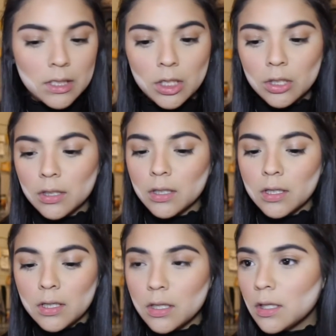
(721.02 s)
they're
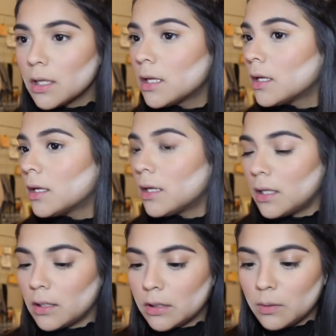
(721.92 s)

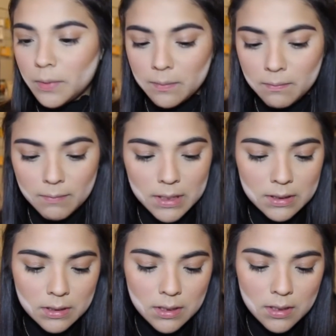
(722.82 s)
a little bit
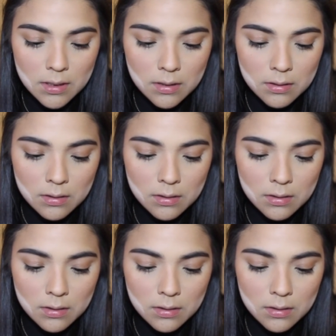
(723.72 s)
messy.